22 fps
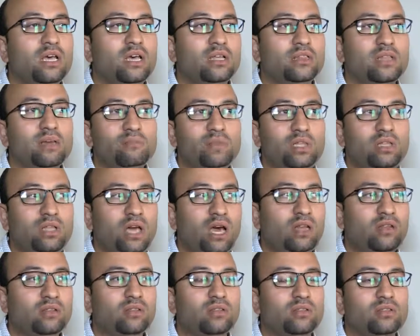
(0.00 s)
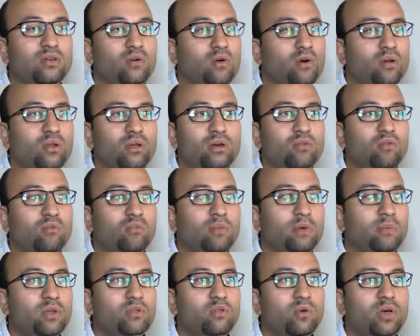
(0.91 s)
Extending the emergency
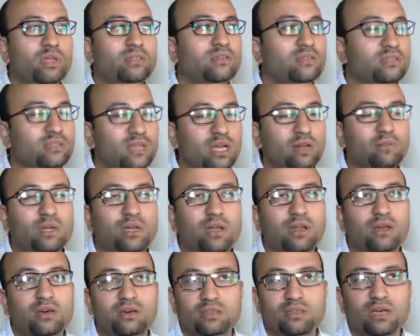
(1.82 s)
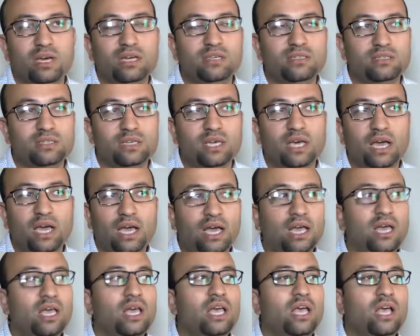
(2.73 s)
state will harm tourism, and I
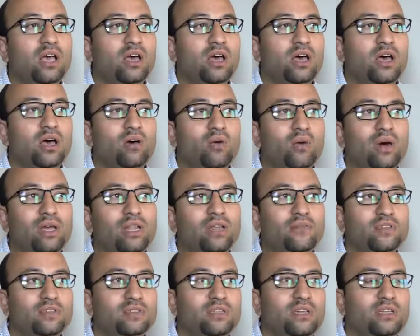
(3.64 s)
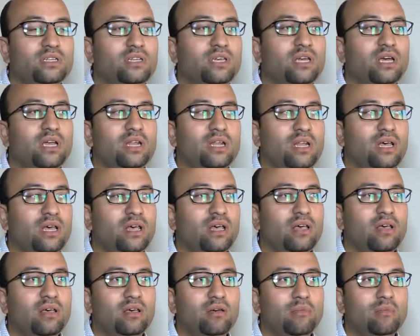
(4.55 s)
think the nature of cooperation
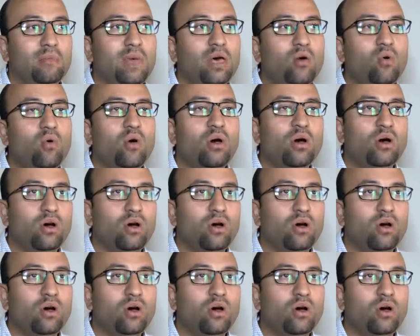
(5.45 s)
between the mature